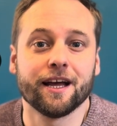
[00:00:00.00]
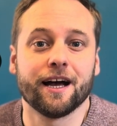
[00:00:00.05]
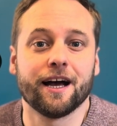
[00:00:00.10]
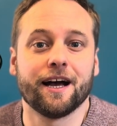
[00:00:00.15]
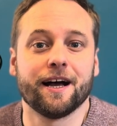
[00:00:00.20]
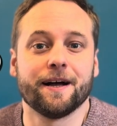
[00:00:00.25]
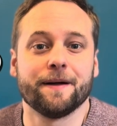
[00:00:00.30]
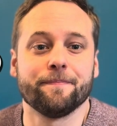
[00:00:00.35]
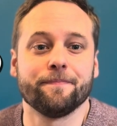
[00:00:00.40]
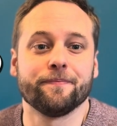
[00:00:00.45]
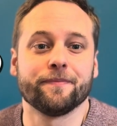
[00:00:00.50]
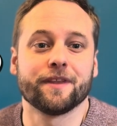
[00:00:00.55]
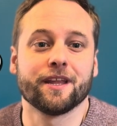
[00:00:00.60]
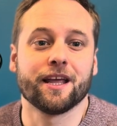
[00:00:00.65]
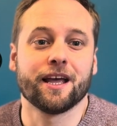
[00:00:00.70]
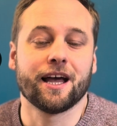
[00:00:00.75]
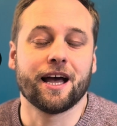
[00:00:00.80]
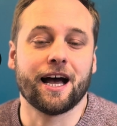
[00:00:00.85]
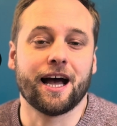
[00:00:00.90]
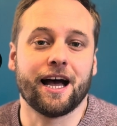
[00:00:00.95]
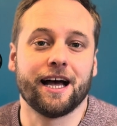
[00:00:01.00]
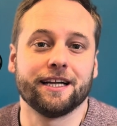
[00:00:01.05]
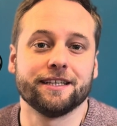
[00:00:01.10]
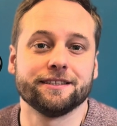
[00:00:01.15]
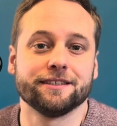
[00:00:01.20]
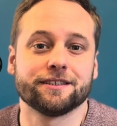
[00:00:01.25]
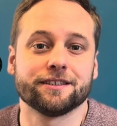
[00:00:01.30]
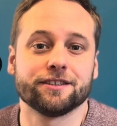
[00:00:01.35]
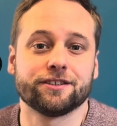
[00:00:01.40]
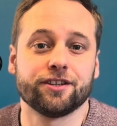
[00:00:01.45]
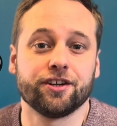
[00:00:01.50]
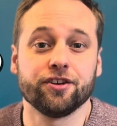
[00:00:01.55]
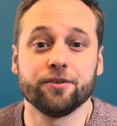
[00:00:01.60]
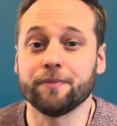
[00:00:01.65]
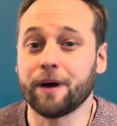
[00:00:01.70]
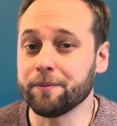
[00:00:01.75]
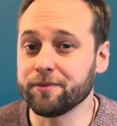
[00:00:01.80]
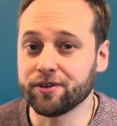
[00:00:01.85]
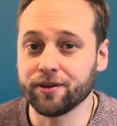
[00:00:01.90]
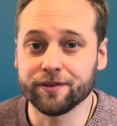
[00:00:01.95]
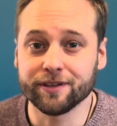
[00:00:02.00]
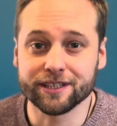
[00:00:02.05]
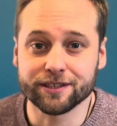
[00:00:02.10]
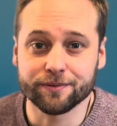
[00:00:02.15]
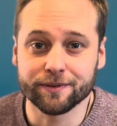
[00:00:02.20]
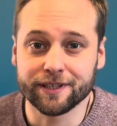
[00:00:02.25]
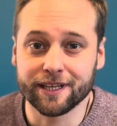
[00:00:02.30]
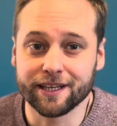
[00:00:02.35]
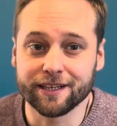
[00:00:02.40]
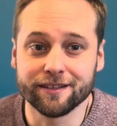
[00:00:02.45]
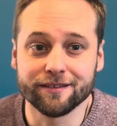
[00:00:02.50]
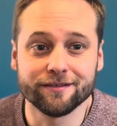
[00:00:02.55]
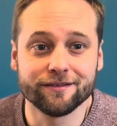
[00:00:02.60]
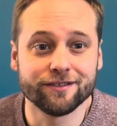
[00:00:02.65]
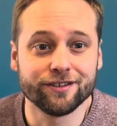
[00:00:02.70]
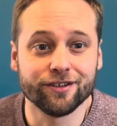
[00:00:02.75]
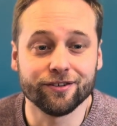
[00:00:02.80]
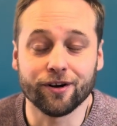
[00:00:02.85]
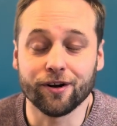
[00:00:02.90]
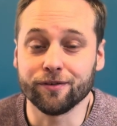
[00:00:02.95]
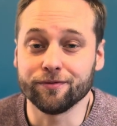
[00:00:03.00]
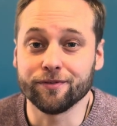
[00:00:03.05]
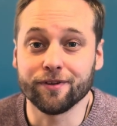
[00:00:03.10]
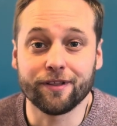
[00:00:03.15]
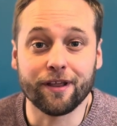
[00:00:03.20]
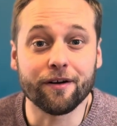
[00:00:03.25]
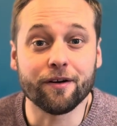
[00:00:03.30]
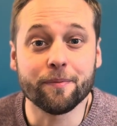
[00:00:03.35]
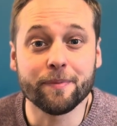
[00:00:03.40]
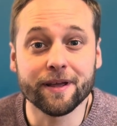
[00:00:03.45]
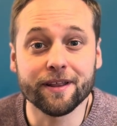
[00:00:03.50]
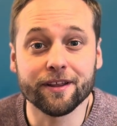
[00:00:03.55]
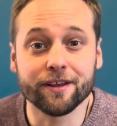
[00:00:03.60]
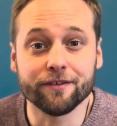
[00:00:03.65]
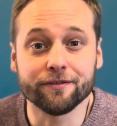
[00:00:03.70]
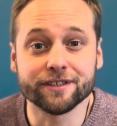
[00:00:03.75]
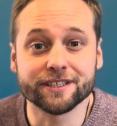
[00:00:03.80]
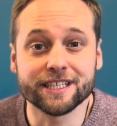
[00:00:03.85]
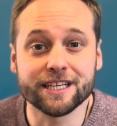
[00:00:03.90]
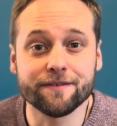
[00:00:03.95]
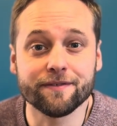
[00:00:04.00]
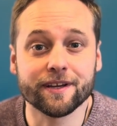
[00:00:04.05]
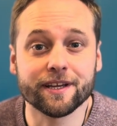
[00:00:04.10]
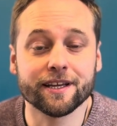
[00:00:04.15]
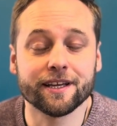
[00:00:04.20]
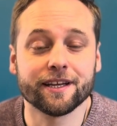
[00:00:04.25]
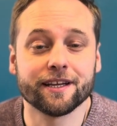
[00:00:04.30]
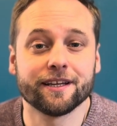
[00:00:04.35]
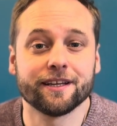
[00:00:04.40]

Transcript: Um, and so you might be doing this within your own therapy that you're receiving,